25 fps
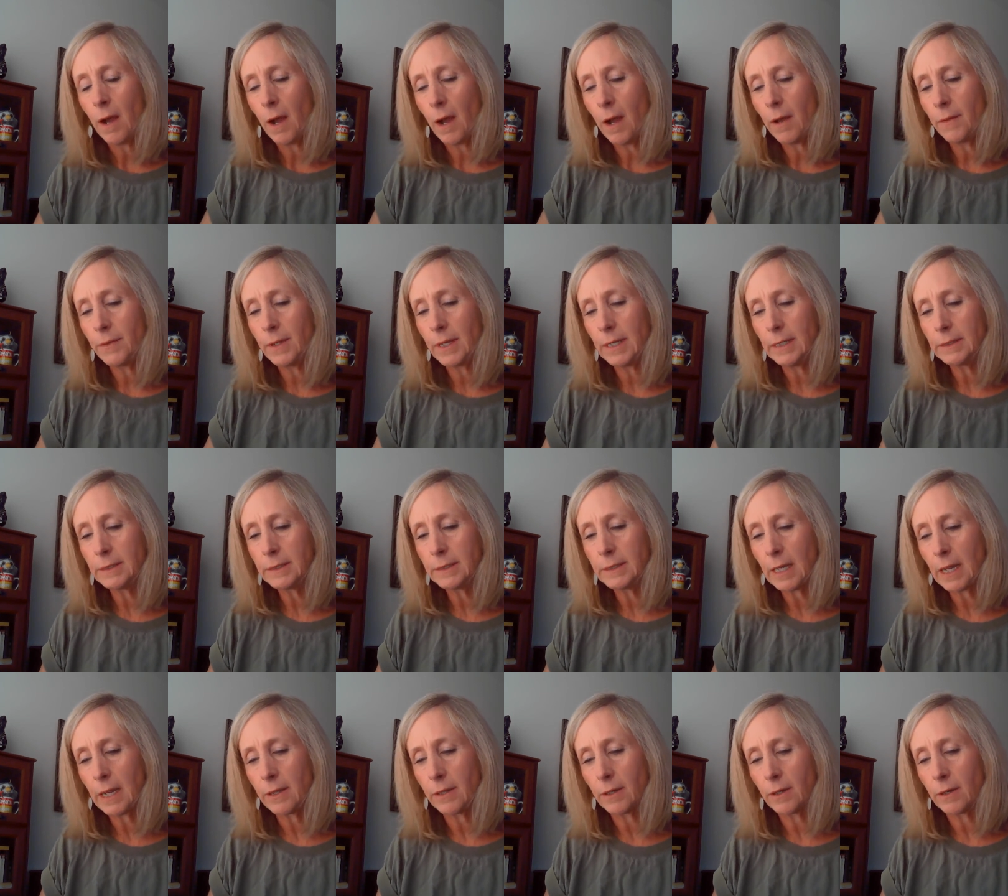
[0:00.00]
On the
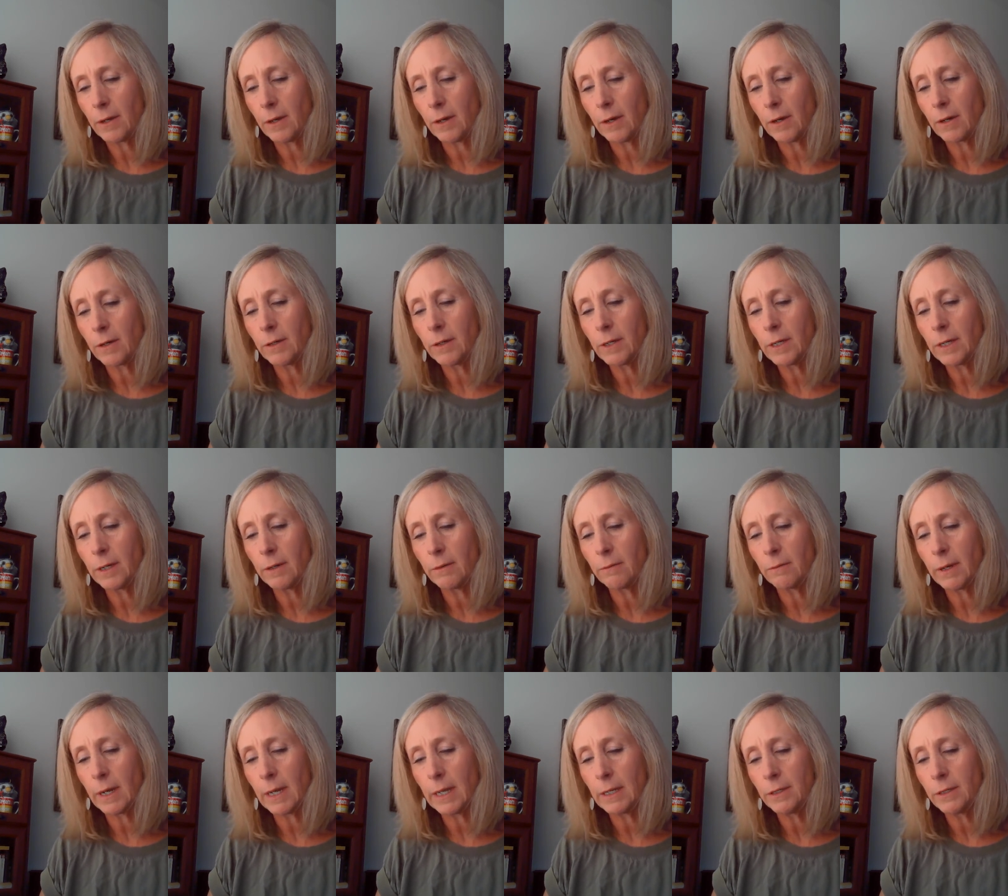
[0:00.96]
inside of the card,
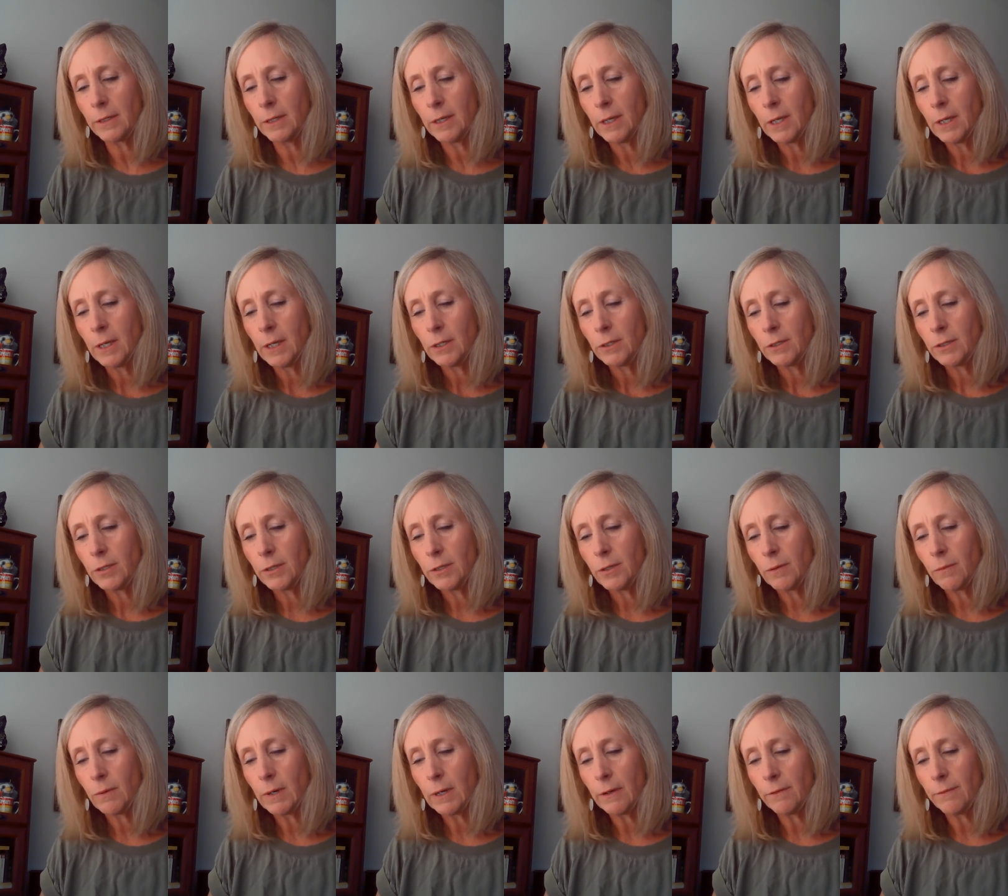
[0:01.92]
it read, "To
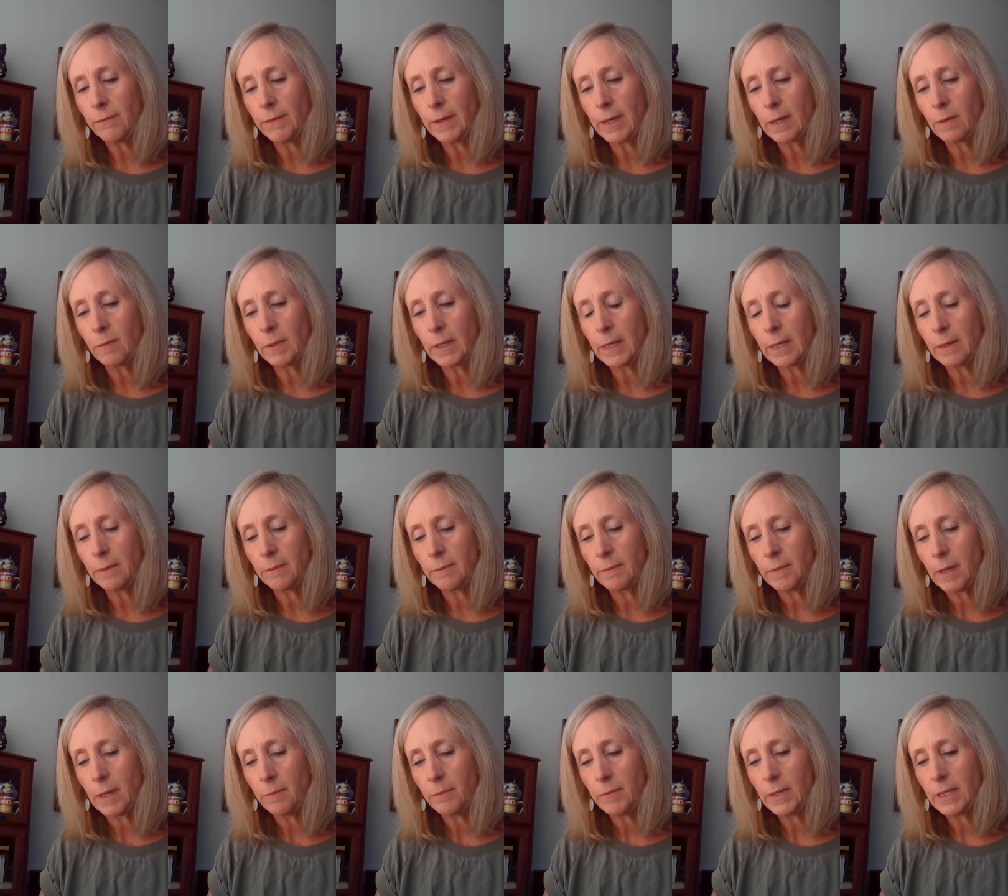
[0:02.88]
the Will family.
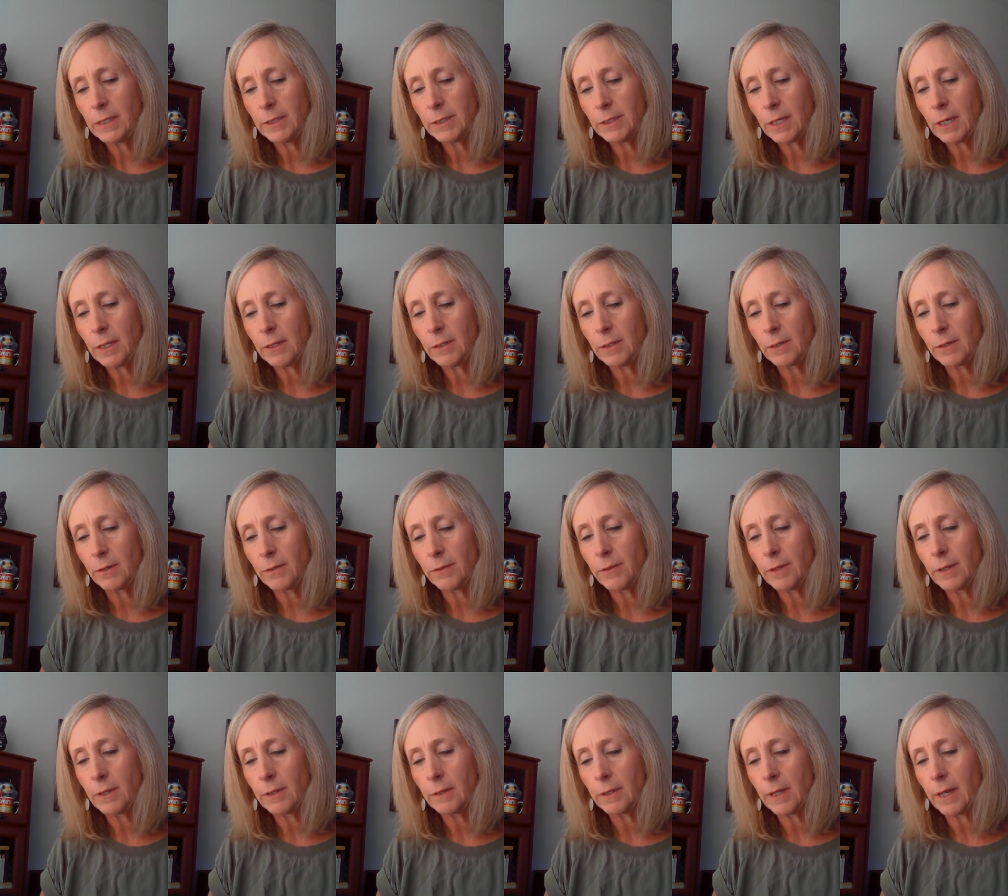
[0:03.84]
Peace on
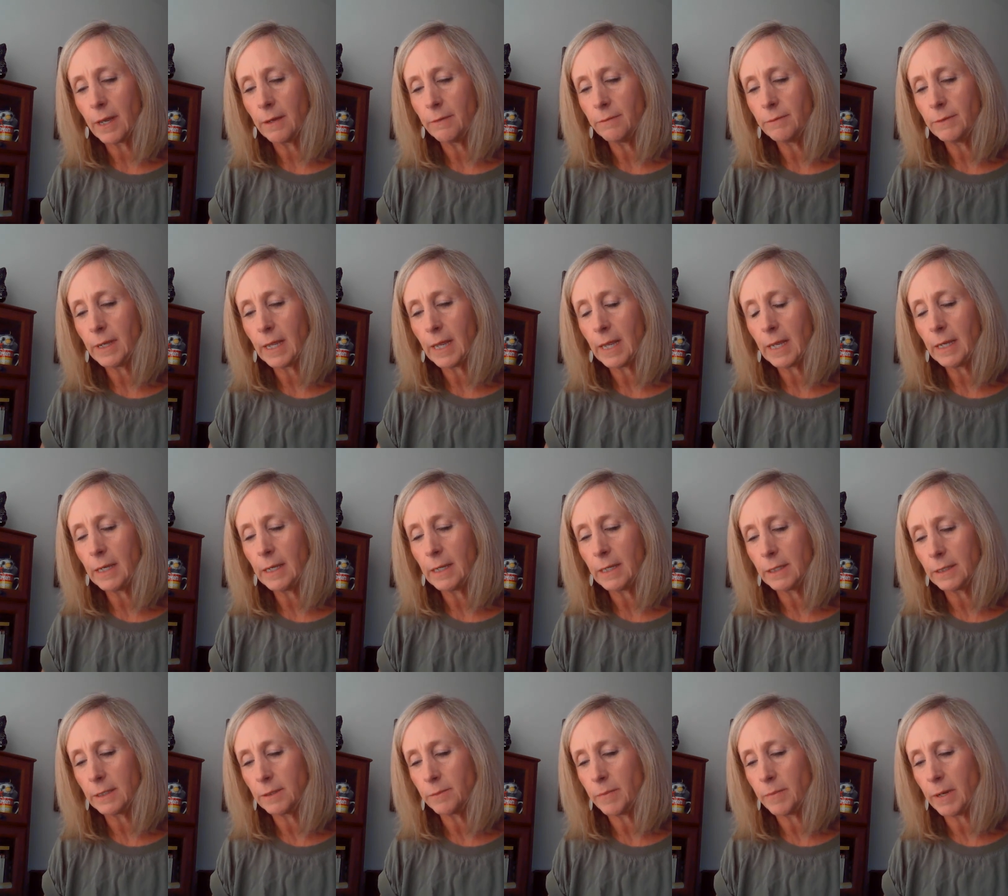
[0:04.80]
earth. Love, Nate,
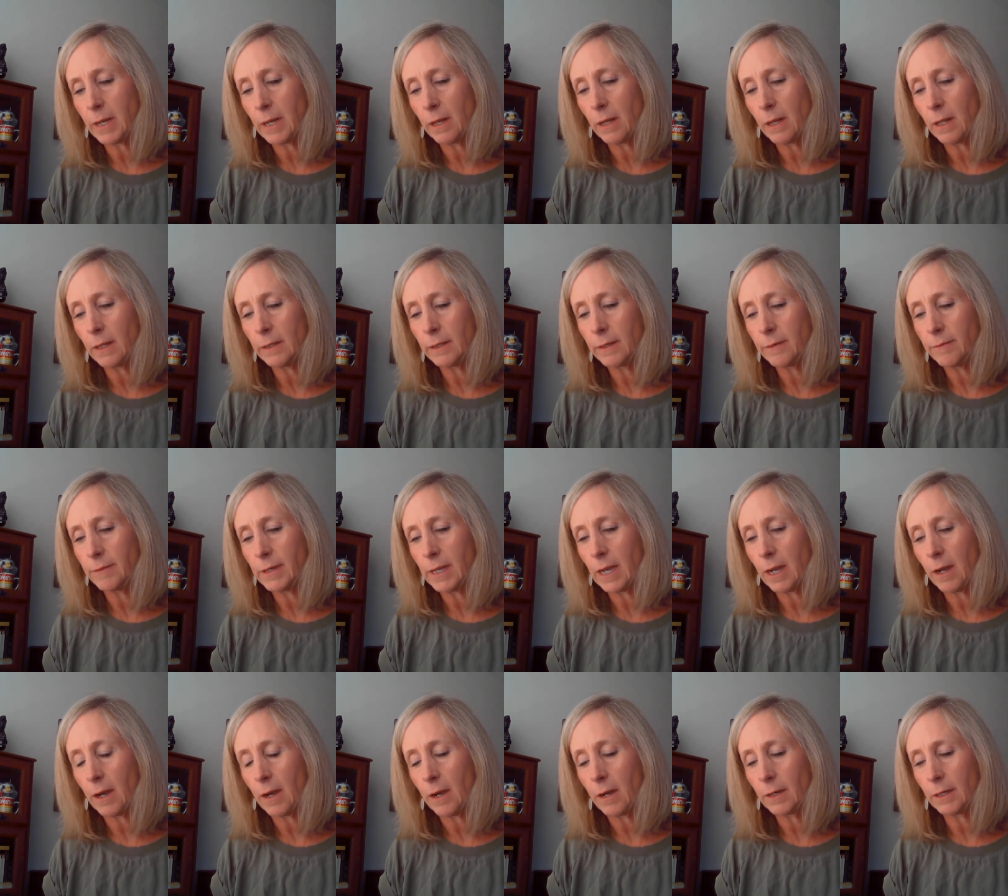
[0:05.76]
Isabel,
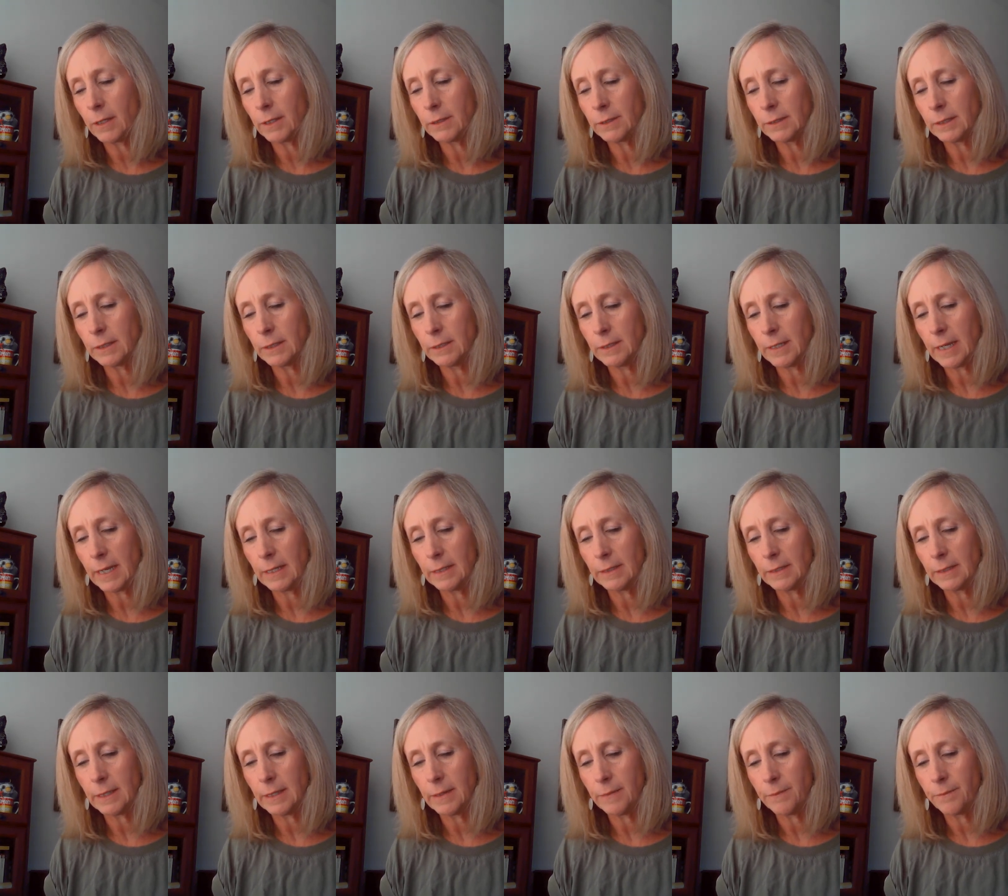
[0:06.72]
Olivia, August, and
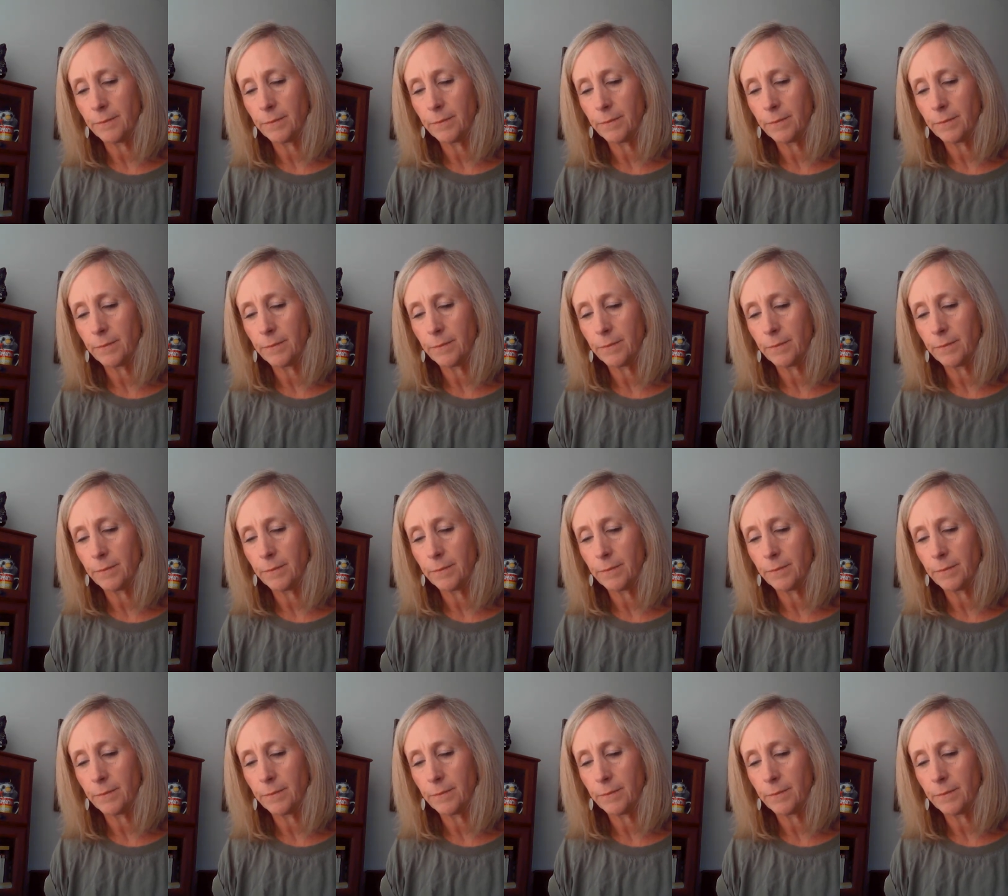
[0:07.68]
Daisy."